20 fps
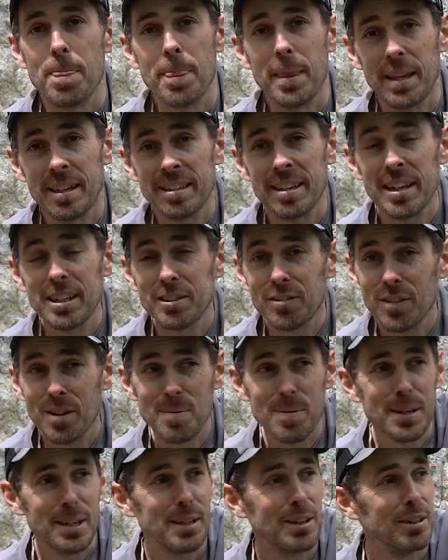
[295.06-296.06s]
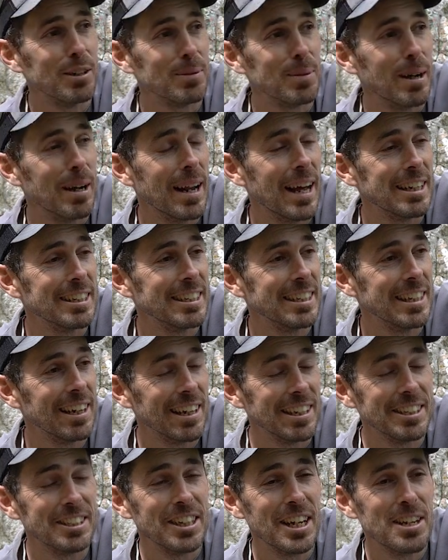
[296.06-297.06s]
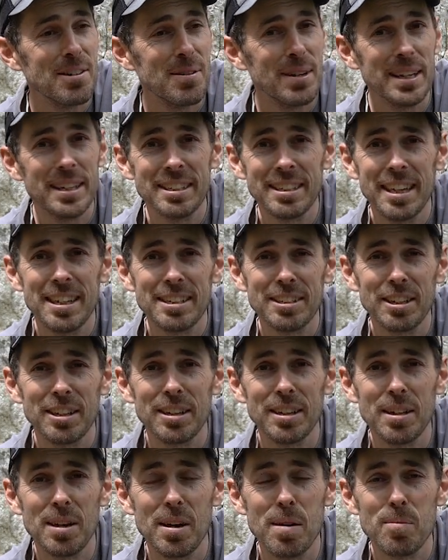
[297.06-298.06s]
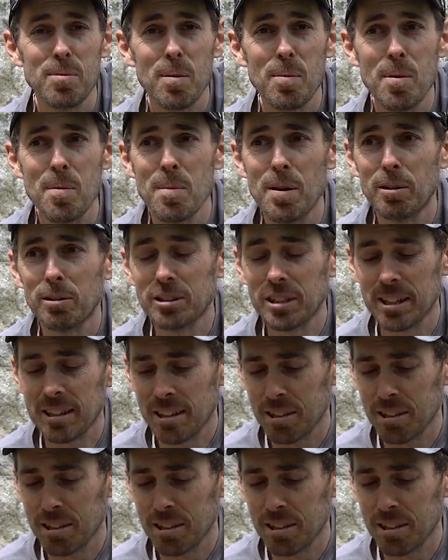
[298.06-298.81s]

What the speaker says: It tastes flipping good as well, actually. Like, genuinely tastes like a proper milkshake.